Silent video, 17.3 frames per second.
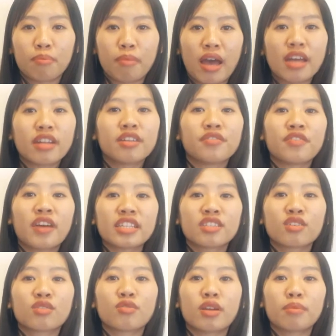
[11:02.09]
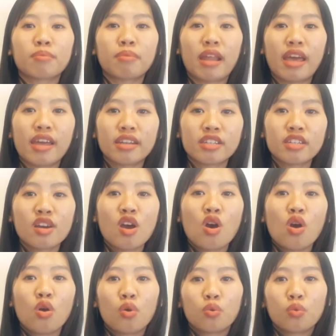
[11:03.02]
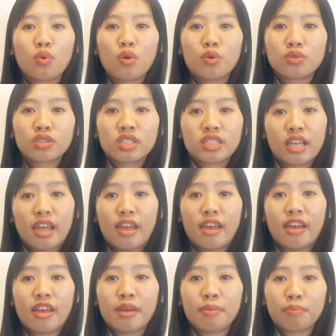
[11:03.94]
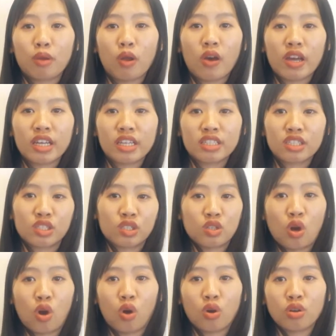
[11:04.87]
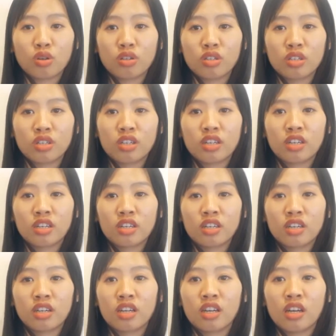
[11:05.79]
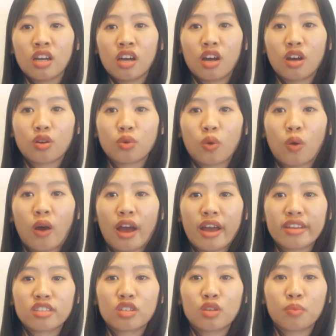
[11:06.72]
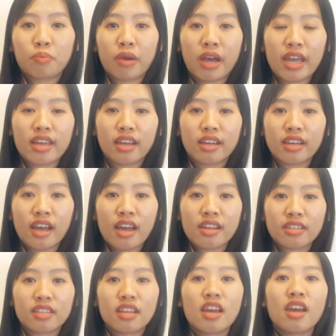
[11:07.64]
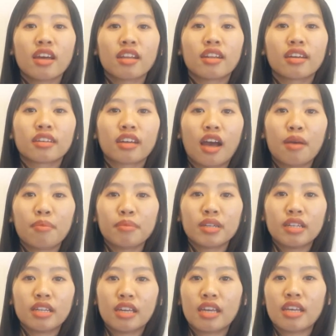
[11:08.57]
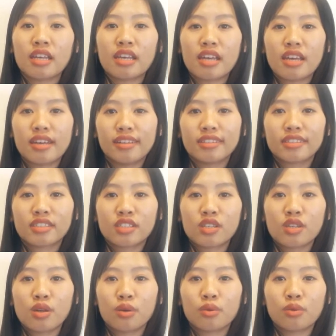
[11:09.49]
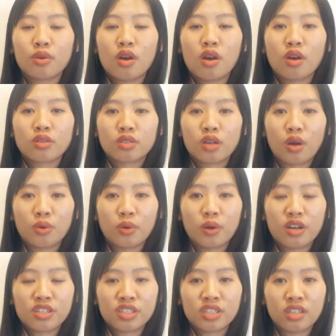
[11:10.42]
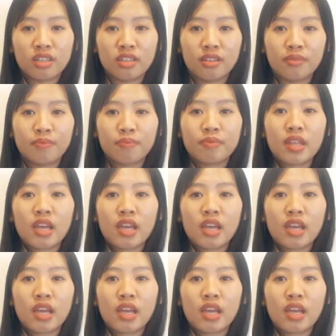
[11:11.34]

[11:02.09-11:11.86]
manufacturing plant whose employees don't agree to pay a cut, the company is use coercion.